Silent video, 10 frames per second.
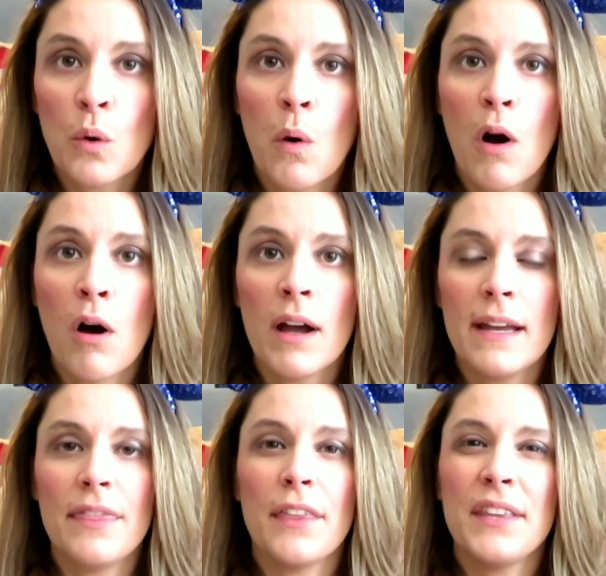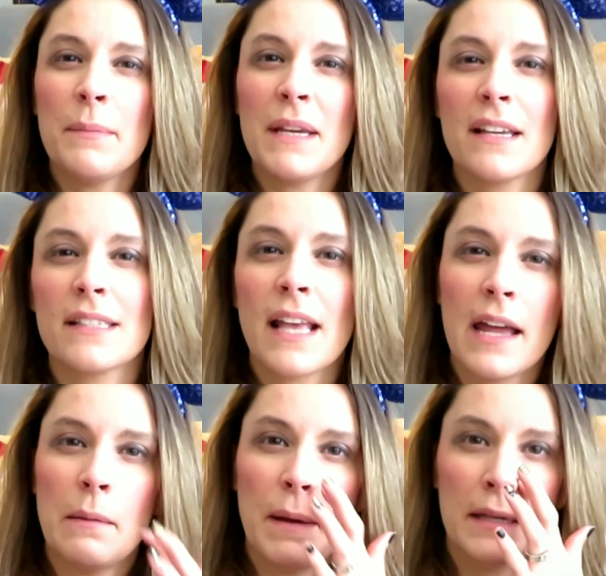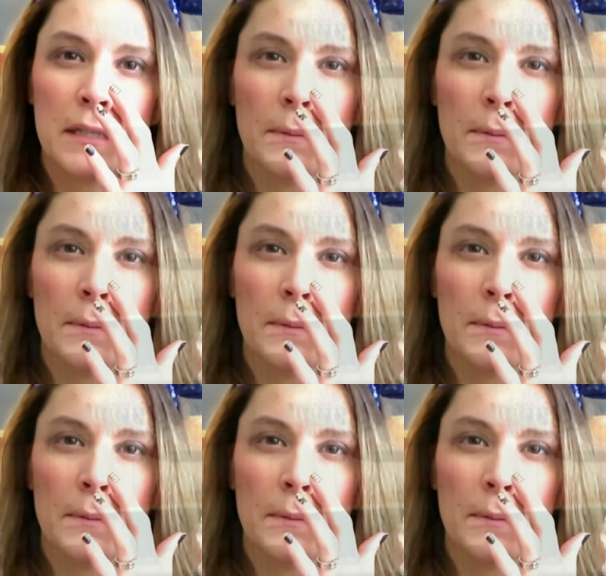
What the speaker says: cool. The theming is kind of based